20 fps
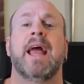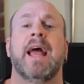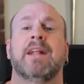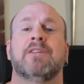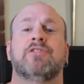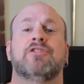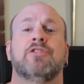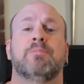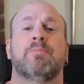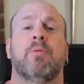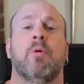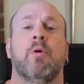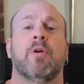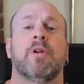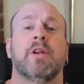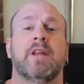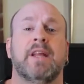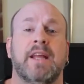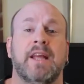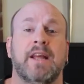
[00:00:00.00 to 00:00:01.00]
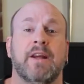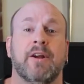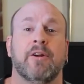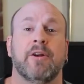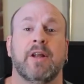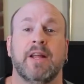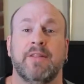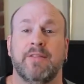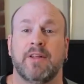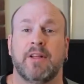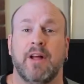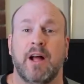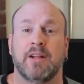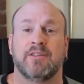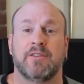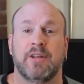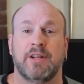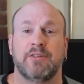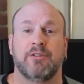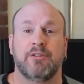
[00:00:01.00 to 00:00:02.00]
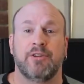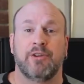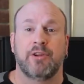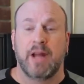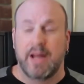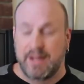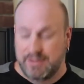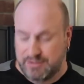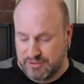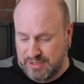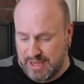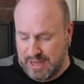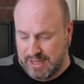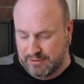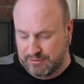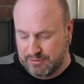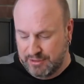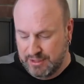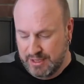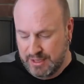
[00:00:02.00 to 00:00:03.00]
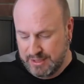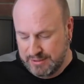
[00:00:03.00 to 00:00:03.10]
and support here in the continental United States.